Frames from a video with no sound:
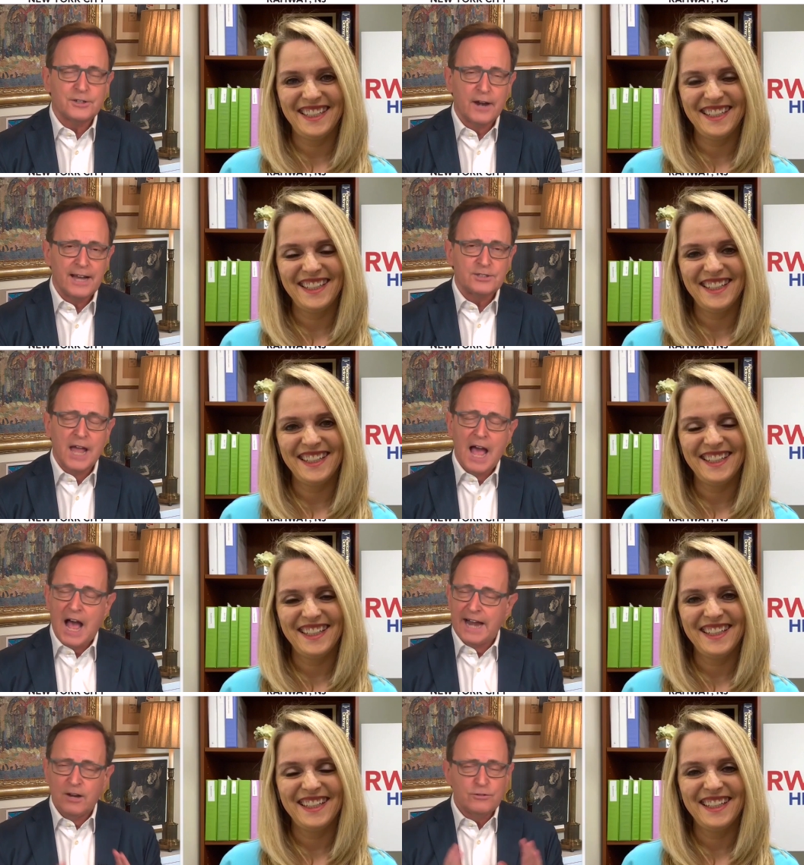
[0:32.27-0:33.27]
Speaker 1: Ash. I know
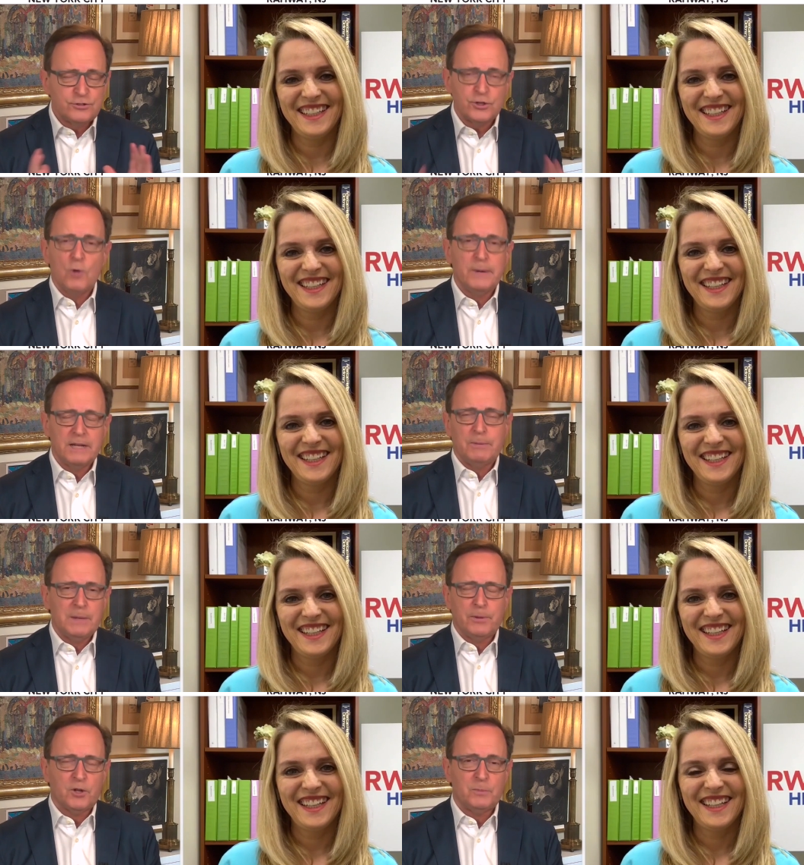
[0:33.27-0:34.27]
so many people who've
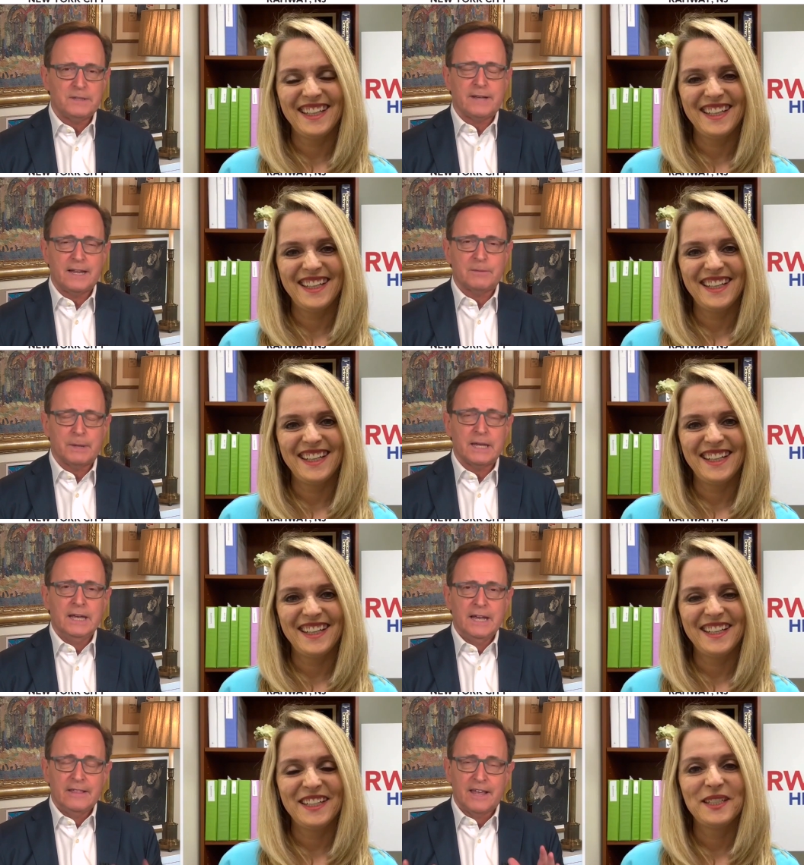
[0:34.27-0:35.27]
been telling me
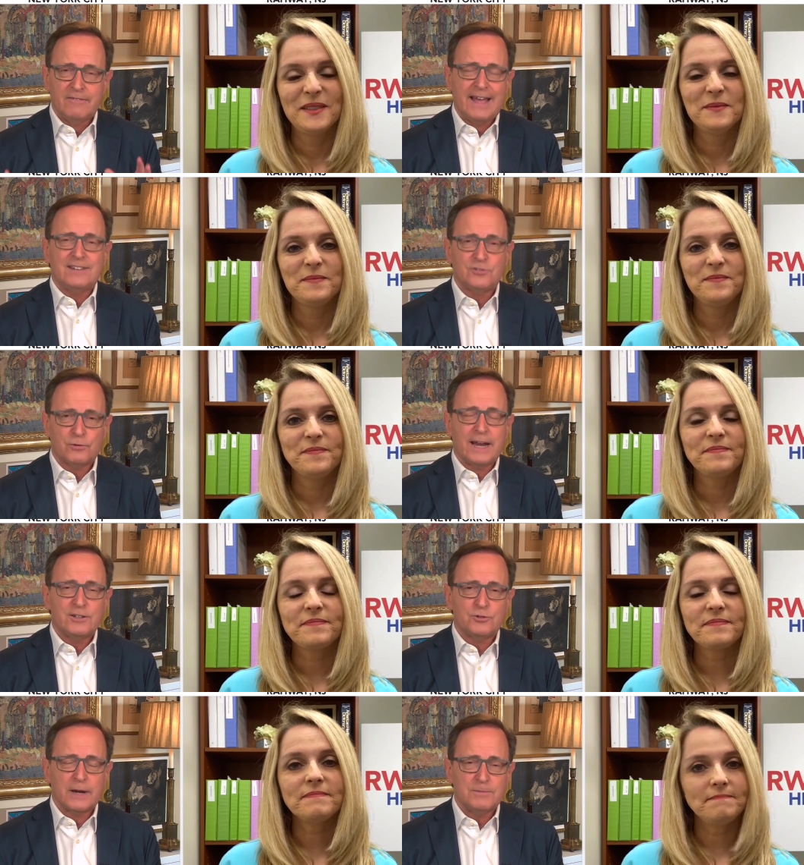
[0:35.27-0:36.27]
they've had strange
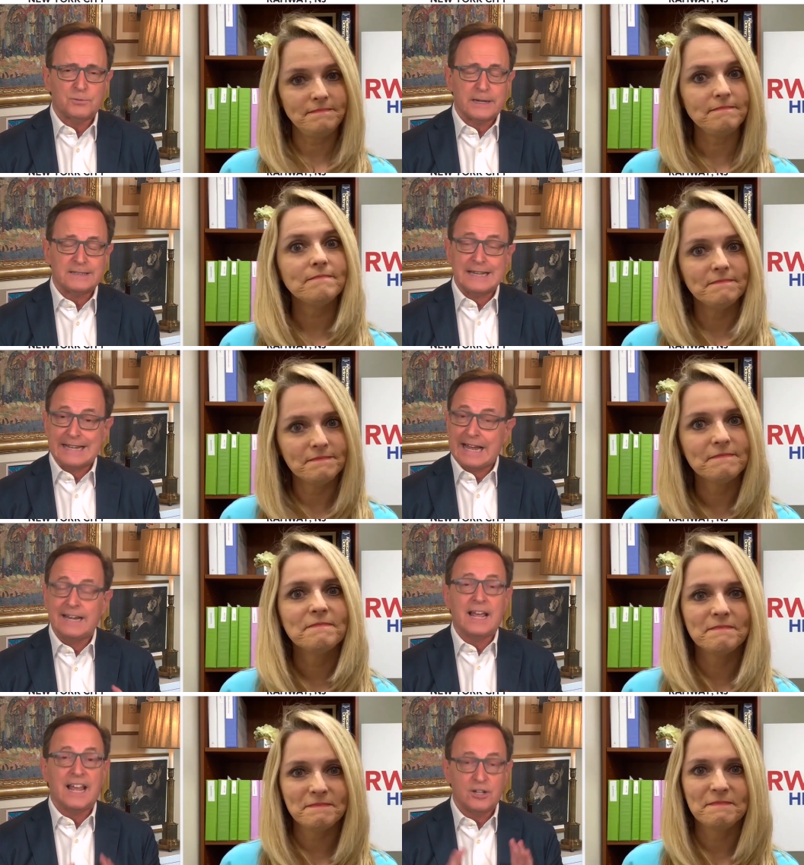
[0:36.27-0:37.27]
dreams recently, in,
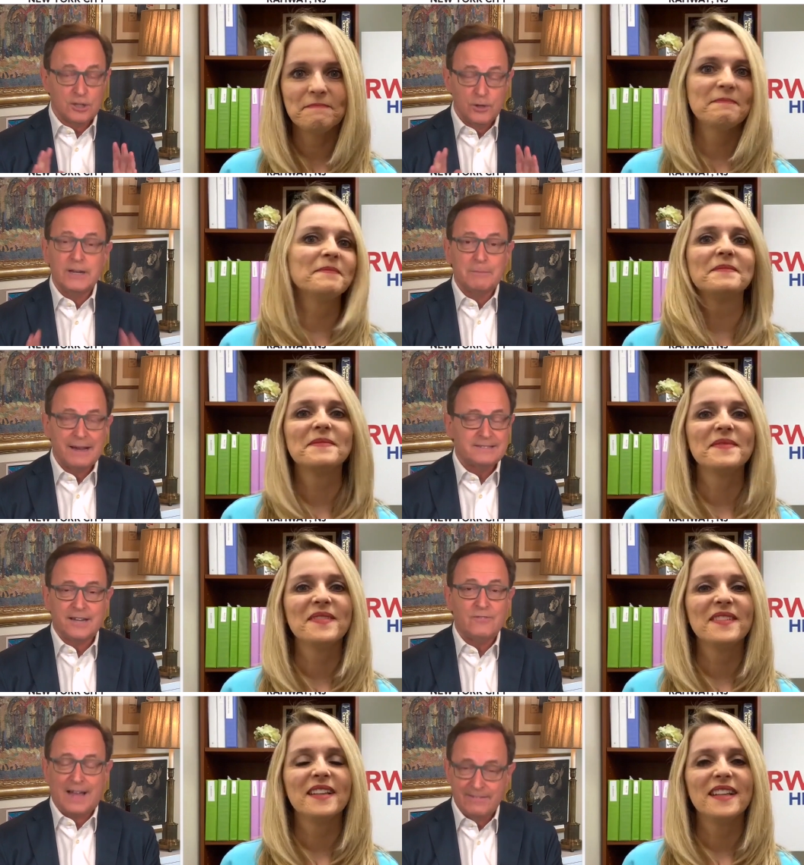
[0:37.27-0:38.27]
including myself.
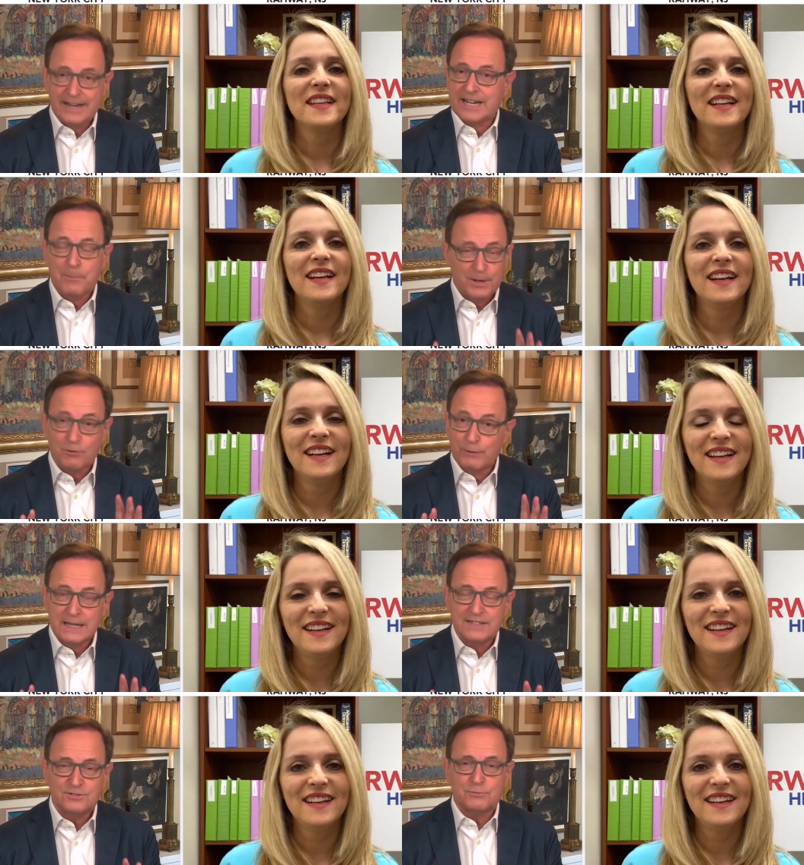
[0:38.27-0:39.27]
I've had a couple of really
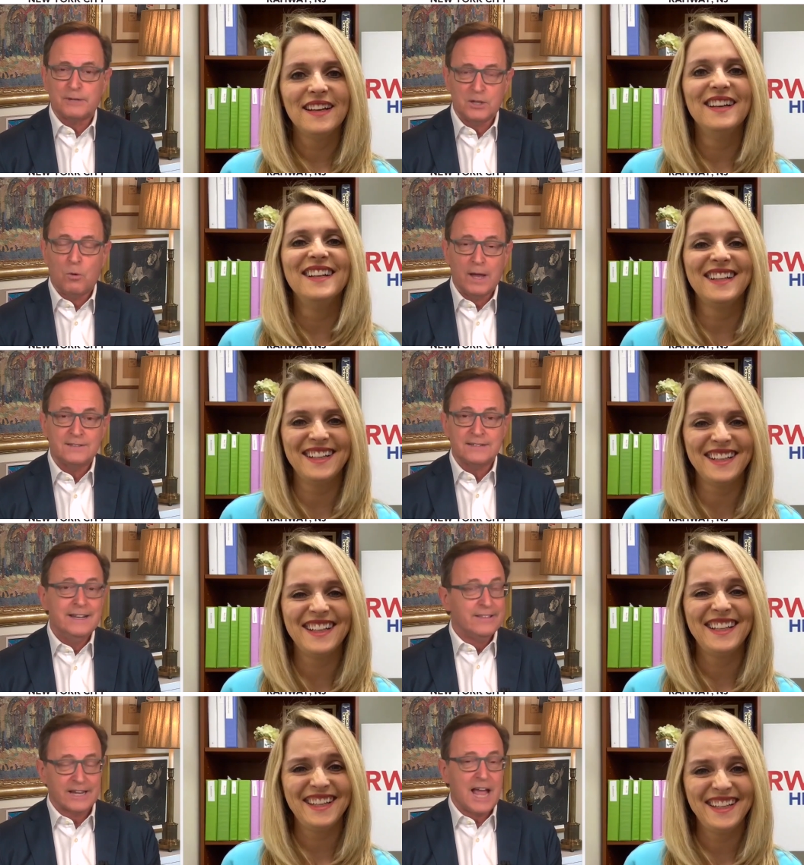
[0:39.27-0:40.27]
surreal ones, the
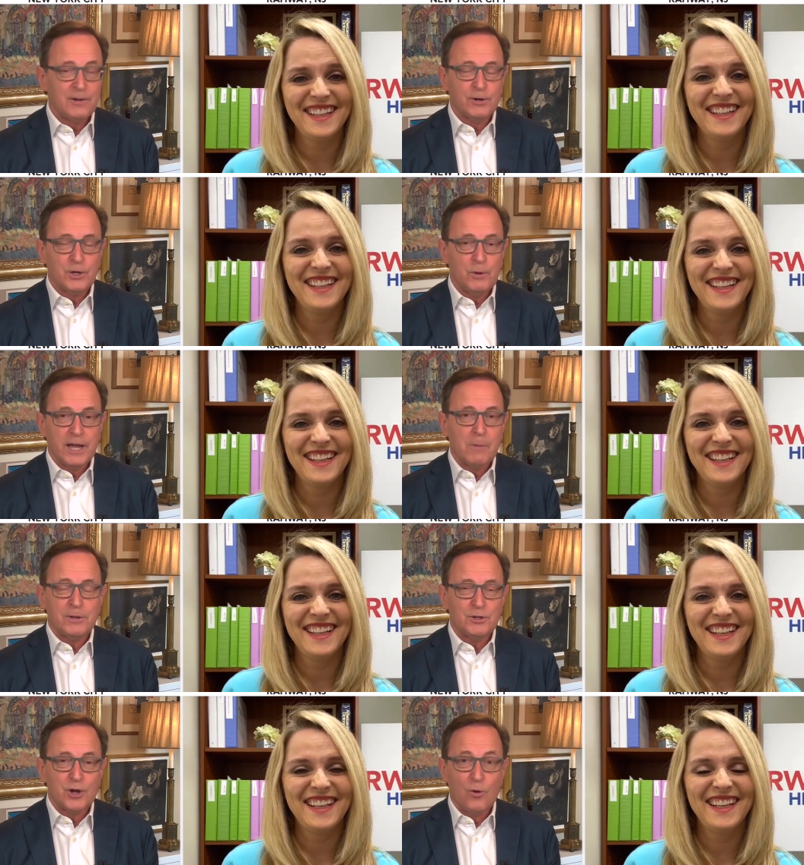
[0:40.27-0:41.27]
kind where you wake up and you
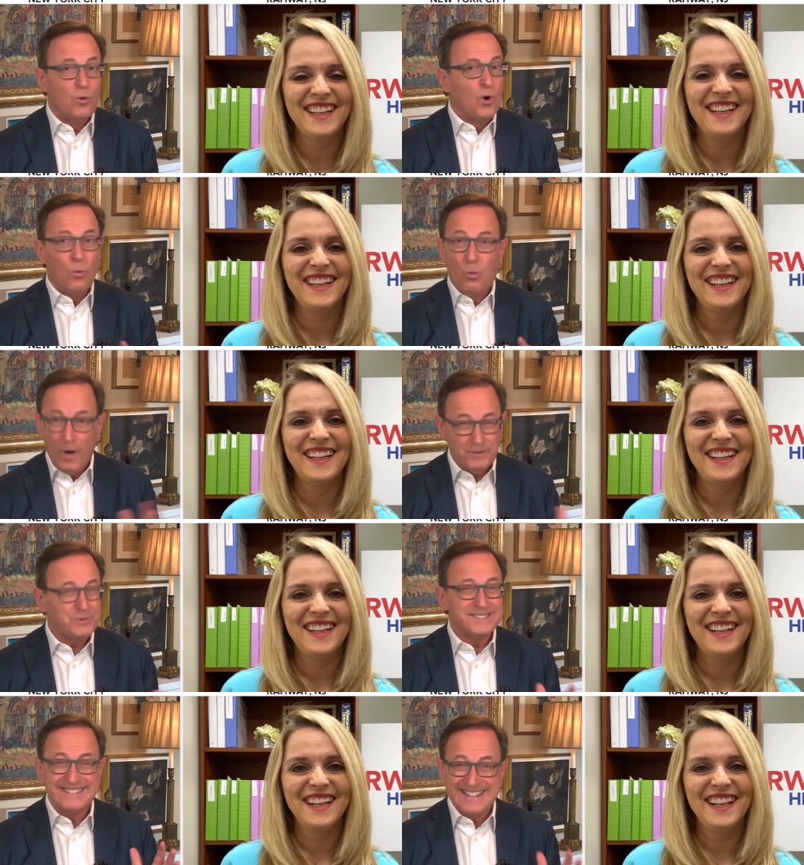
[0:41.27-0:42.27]
go, What was
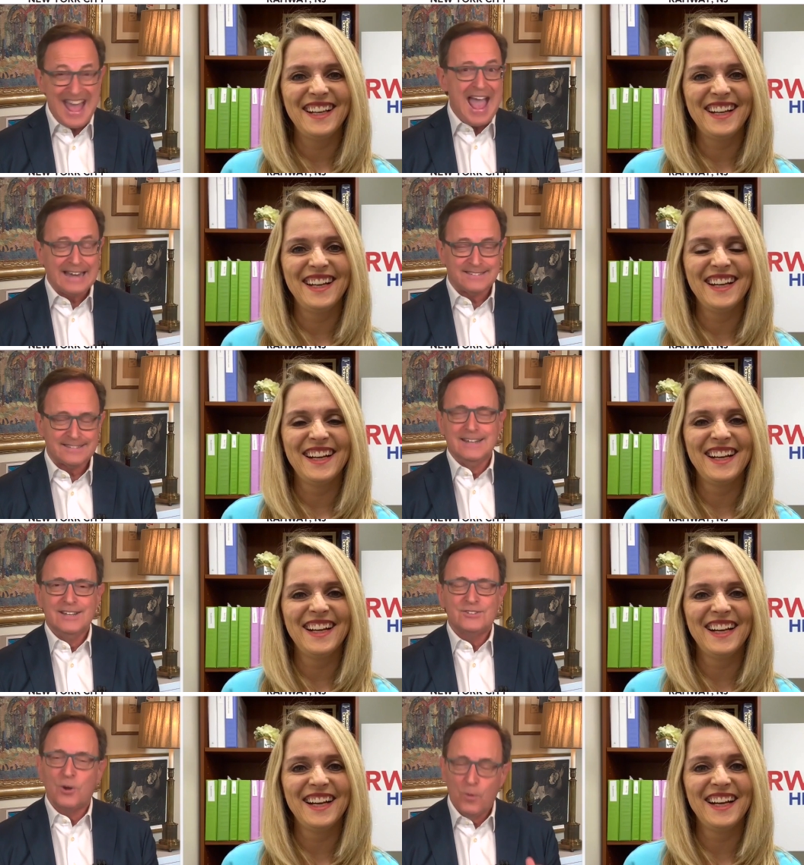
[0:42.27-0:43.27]
that? So,
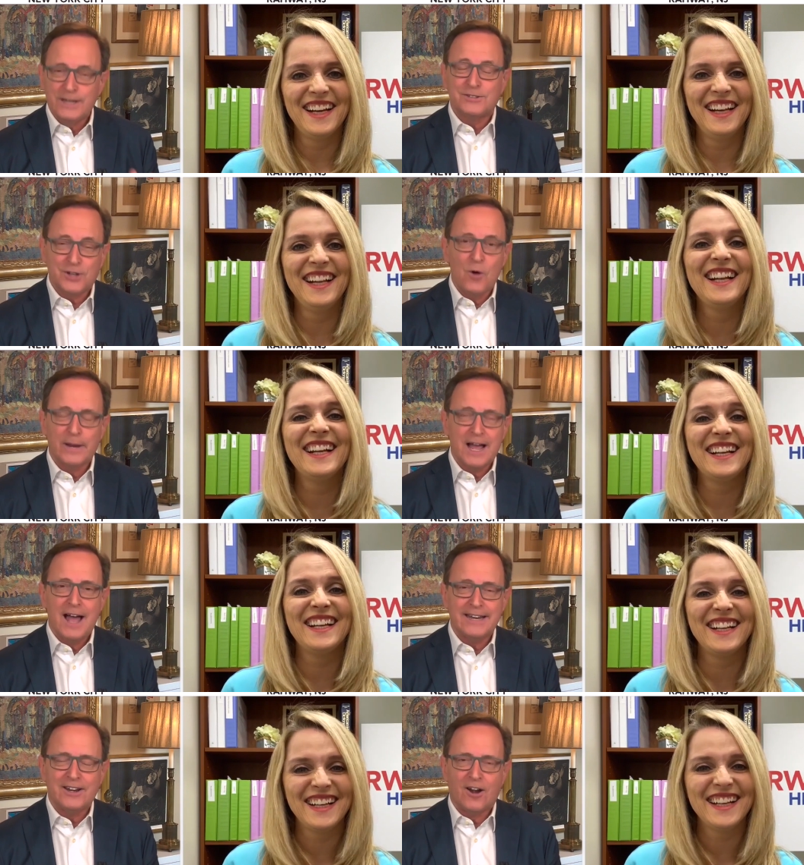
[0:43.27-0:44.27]
what is going on in
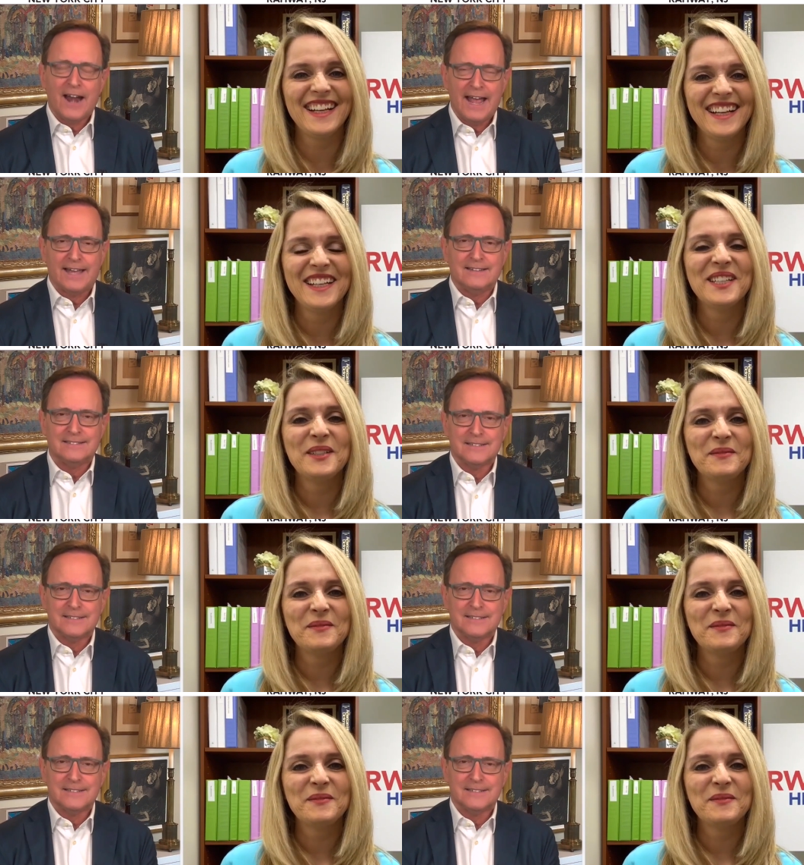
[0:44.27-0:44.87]
our heads?